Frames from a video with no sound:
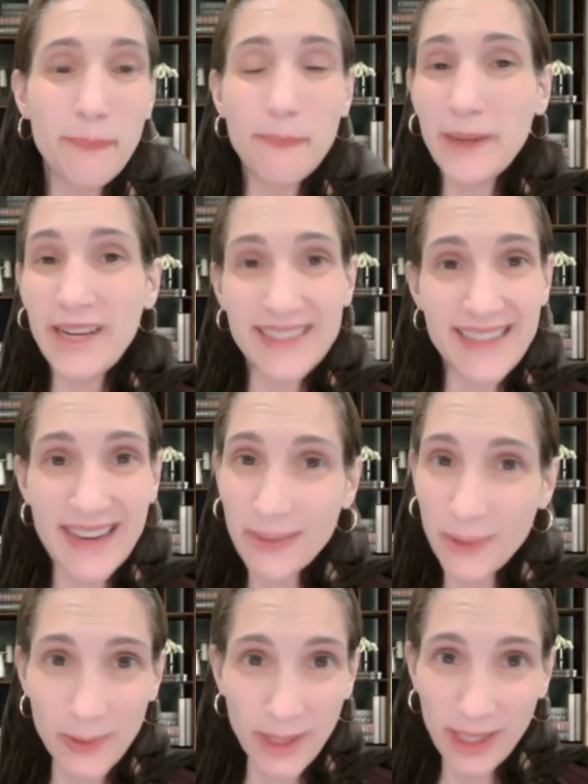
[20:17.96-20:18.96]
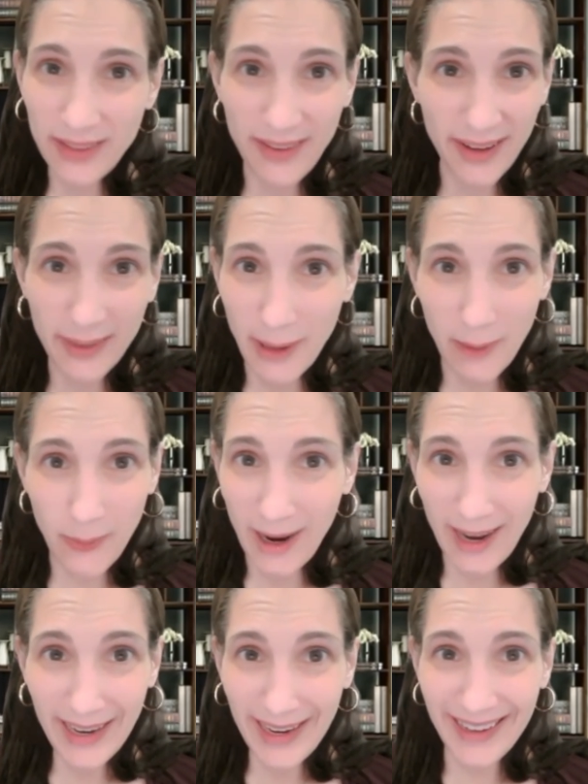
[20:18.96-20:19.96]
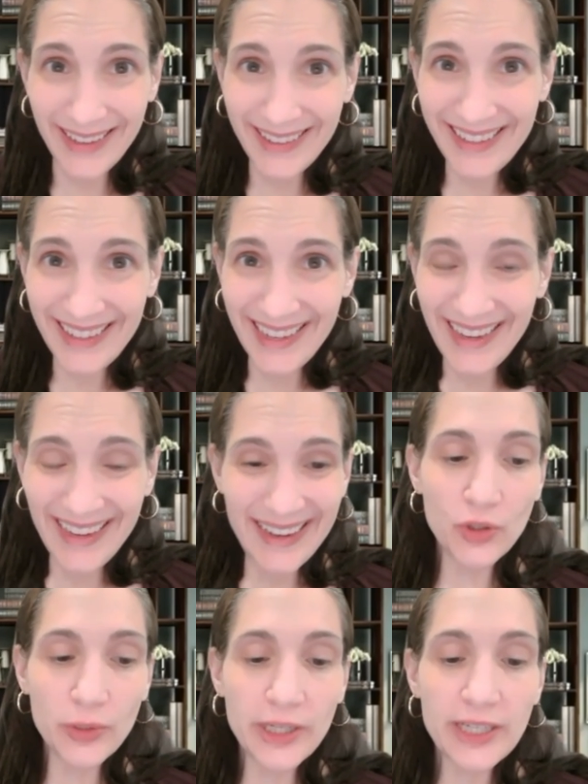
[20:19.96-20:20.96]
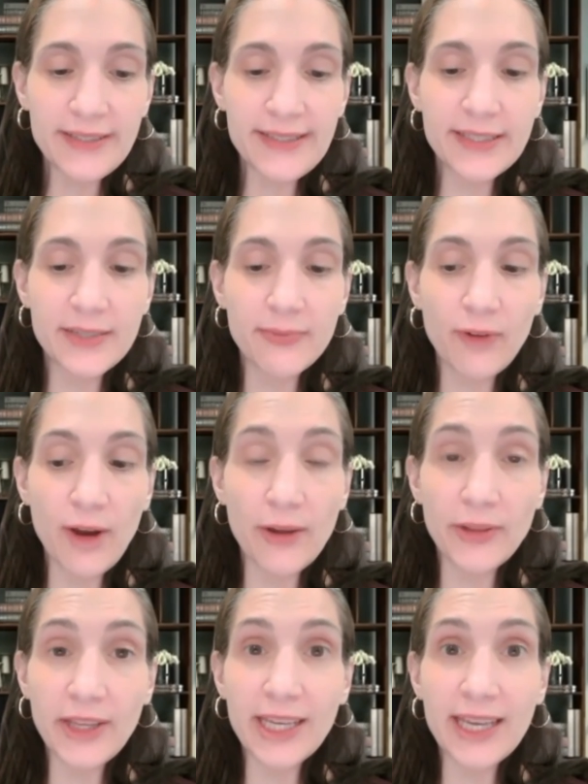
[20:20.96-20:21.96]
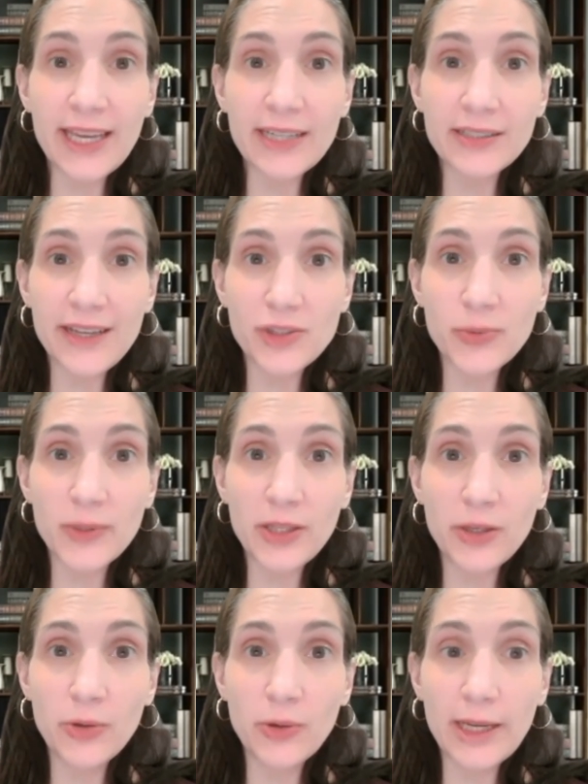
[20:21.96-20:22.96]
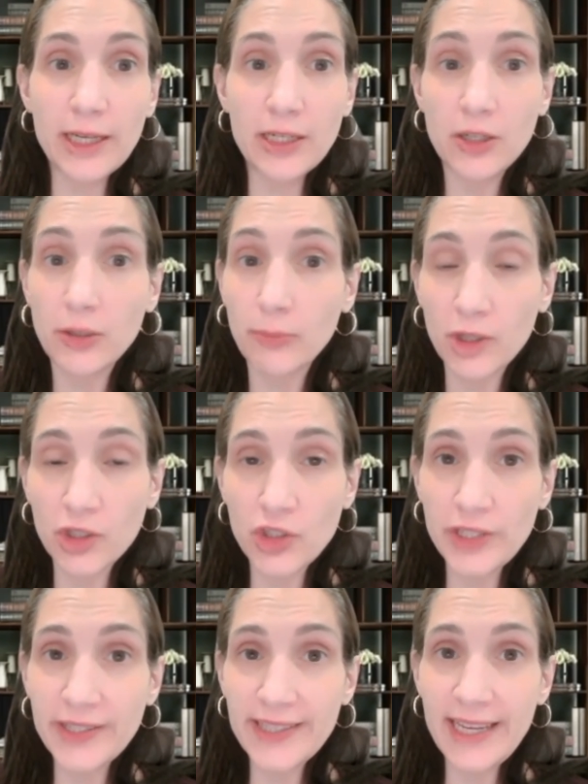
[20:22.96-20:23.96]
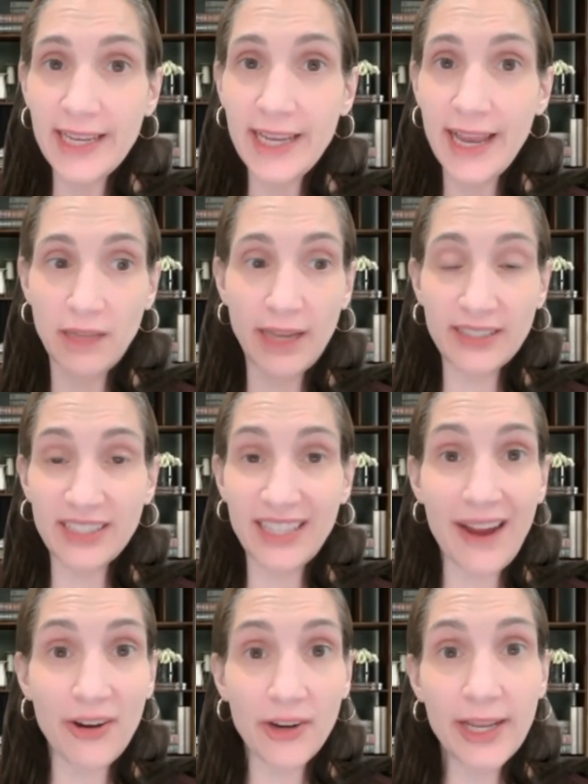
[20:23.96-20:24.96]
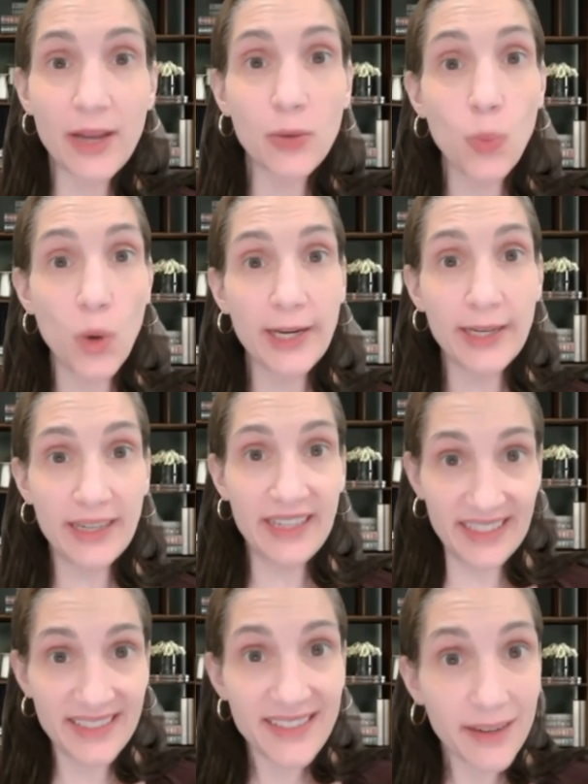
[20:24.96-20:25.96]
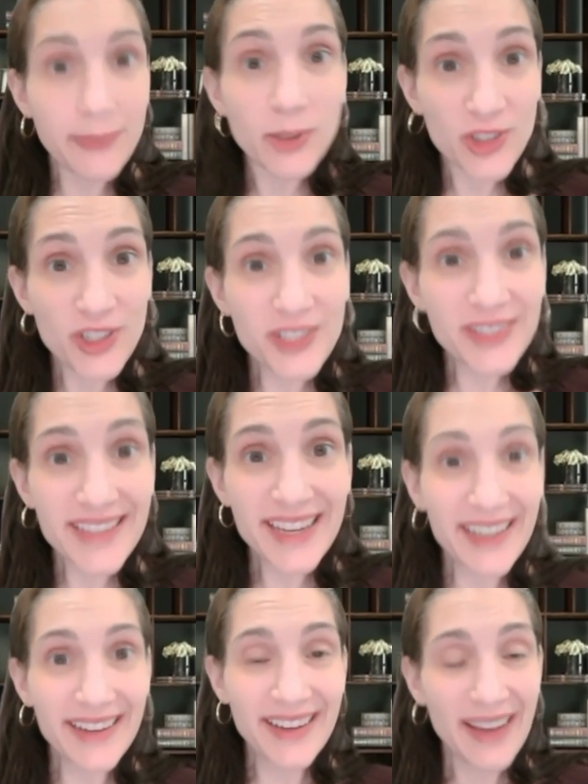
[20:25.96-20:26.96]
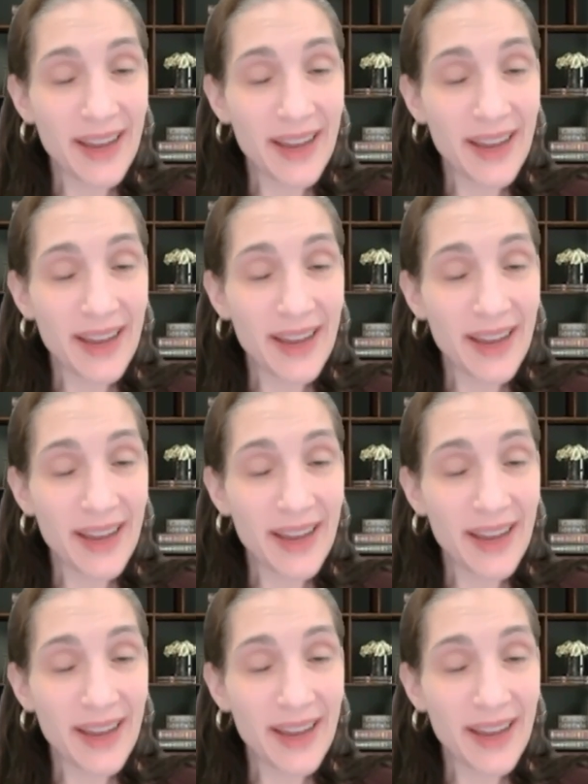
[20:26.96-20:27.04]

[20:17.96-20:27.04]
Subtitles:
But has anyone really thought about why? You need a system for how they can get in touch with you in an emergency and clarity on what is an emergency.